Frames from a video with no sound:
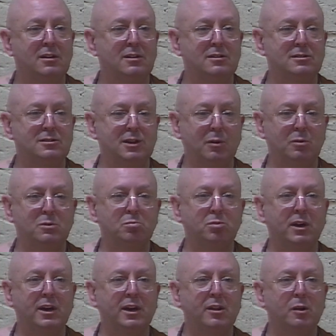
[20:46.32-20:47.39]
she was
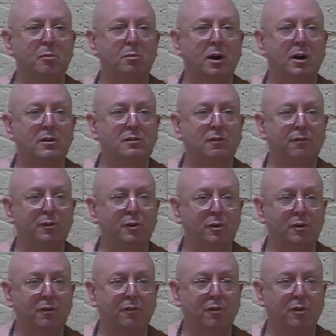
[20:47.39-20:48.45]
bringing the monk's
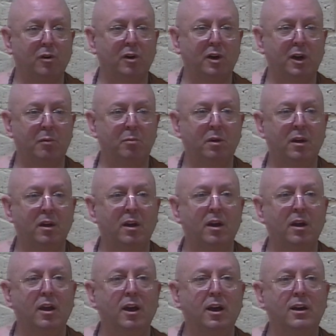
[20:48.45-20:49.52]
food for him,
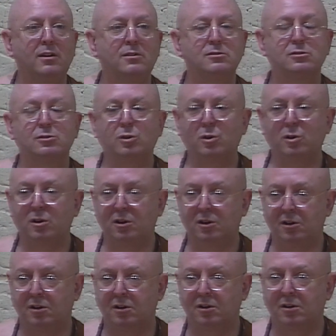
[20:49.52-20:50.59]
he saw
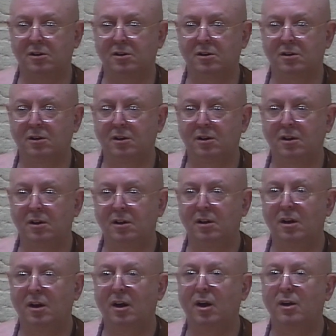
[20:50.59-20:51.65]
her.
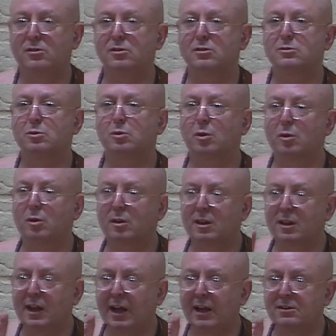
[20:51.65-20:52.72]
And just
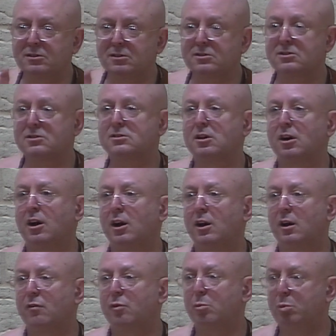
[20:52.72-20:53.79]
sight
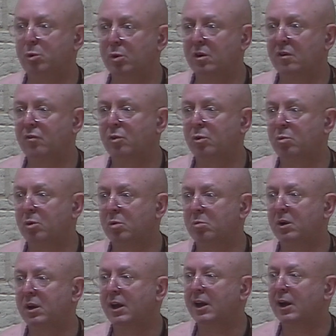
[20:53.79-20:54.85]
of a beautiful
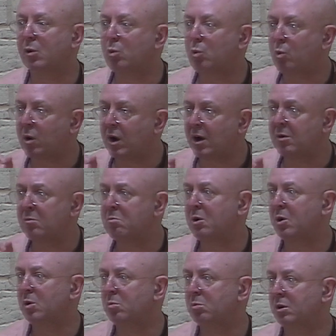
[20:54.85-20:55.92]
woman, he had one
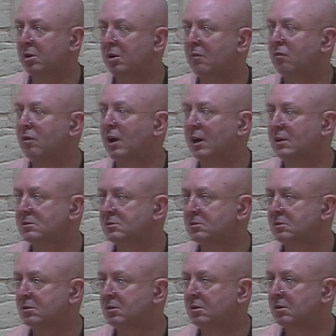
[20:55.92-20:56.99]
moment of
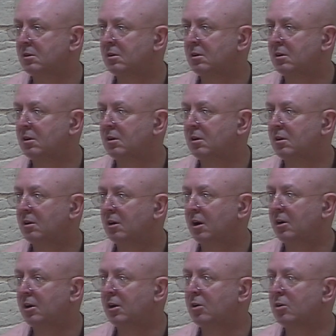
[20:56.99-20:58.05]
lust,
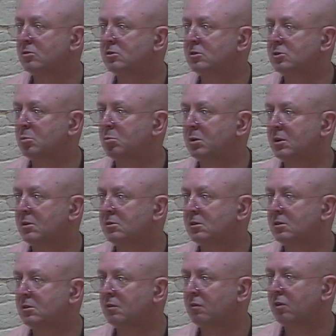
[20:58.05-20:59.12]
and he lost his ability
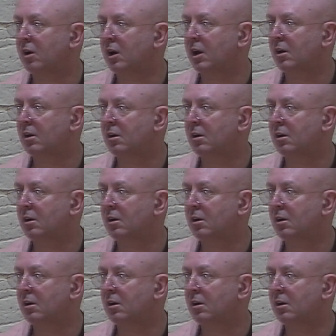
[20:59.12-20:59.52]
to fly